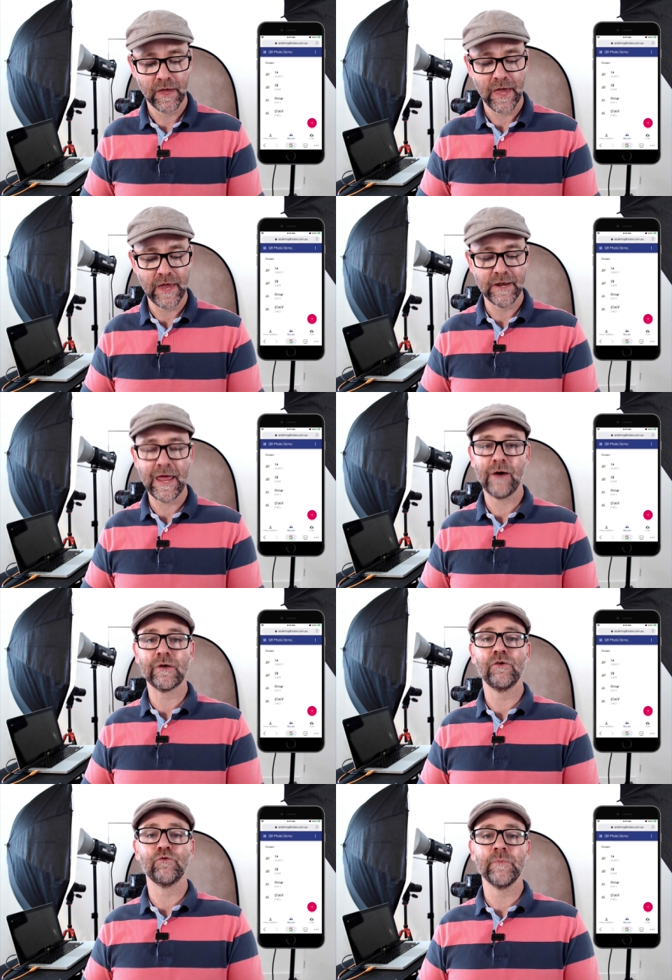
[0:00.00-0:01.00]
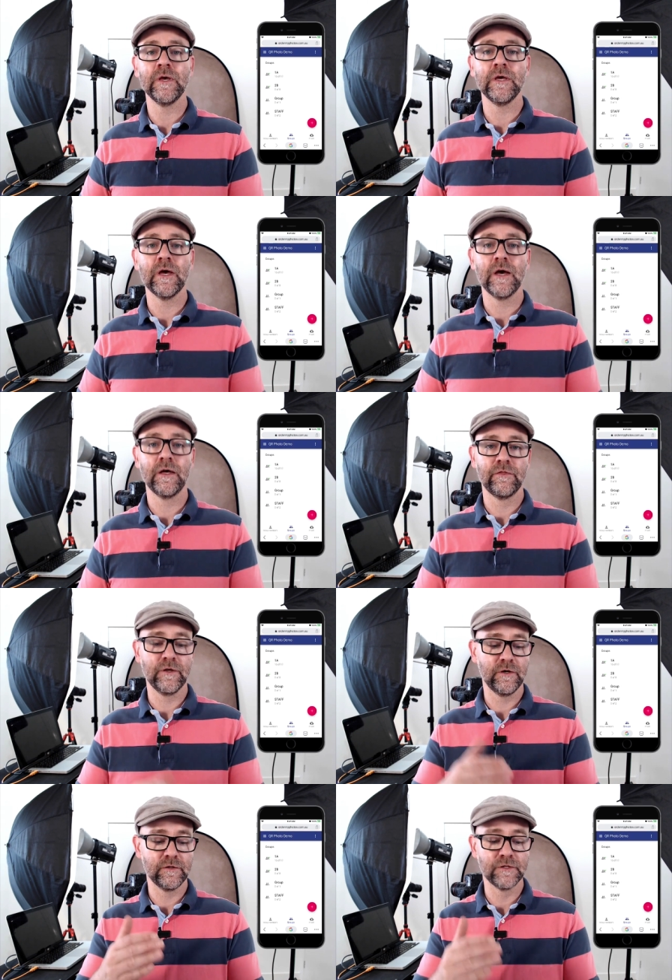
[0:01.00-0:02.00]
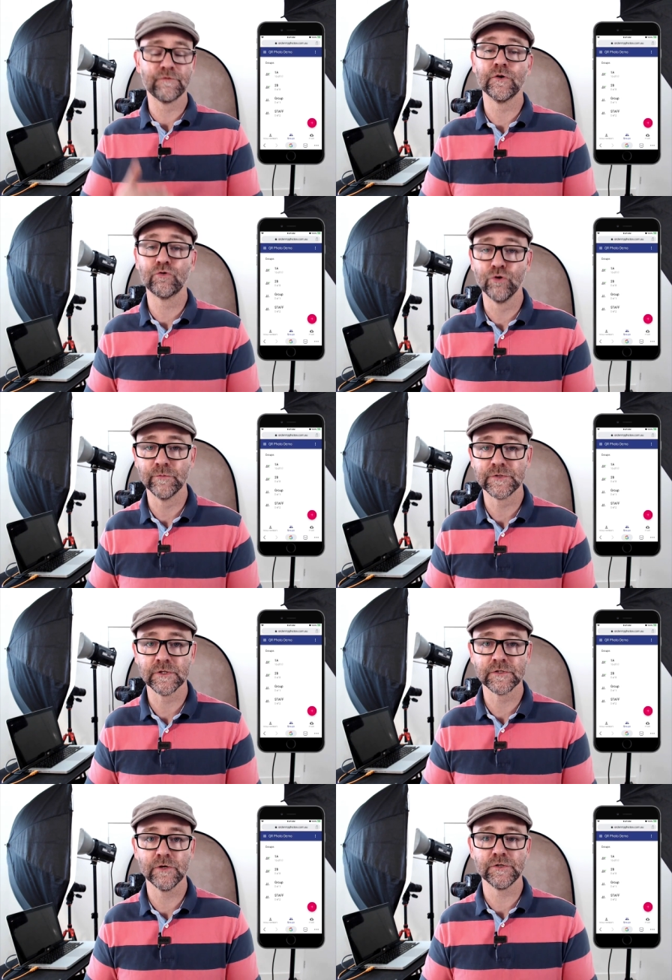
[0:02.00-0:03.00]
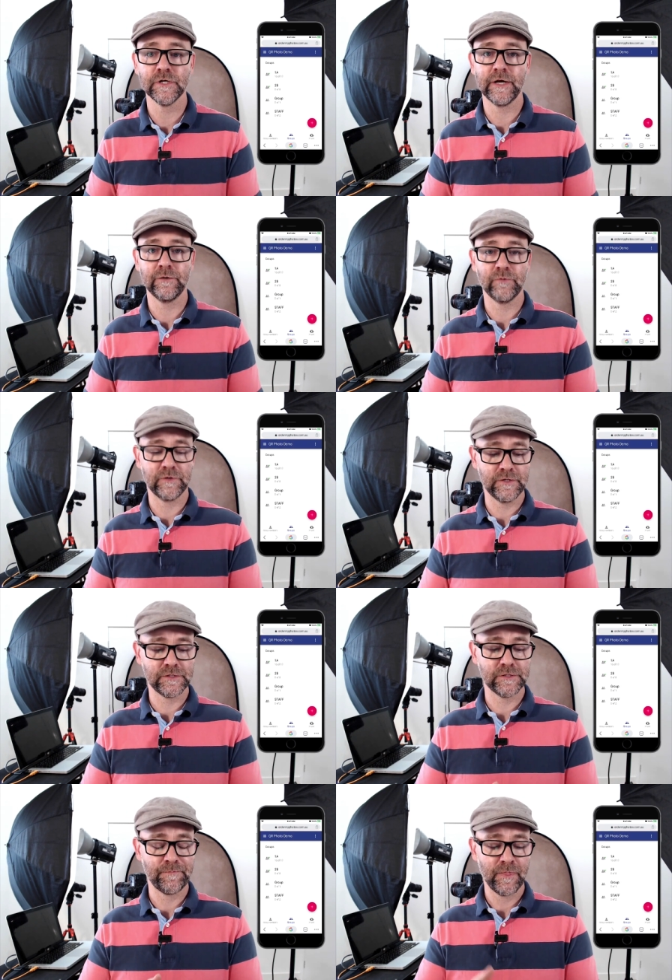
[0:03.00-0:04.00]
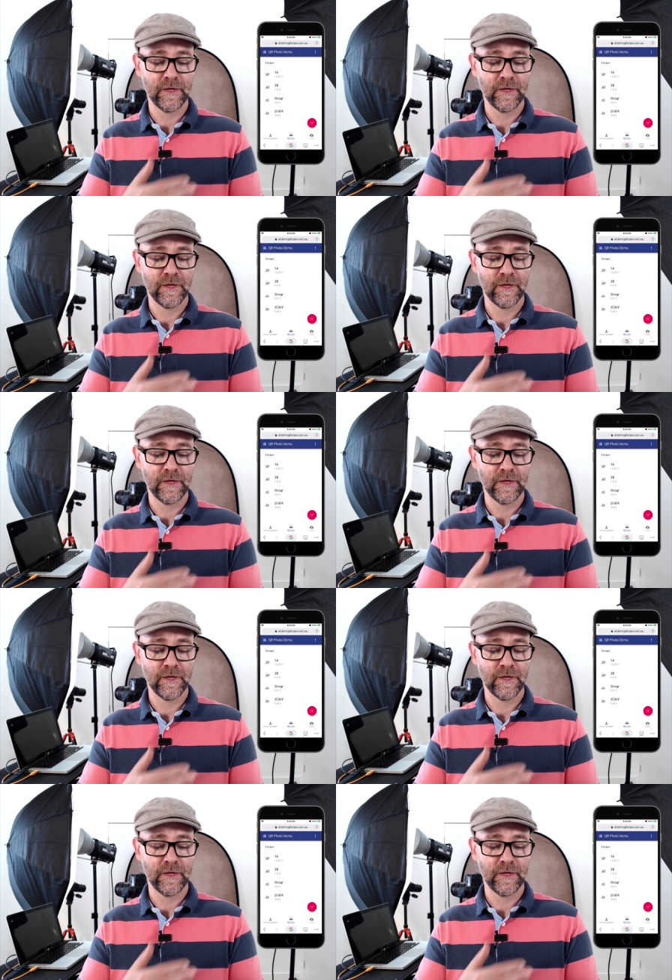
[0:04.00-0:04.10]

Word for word: And now it gives me the different groups associated with this.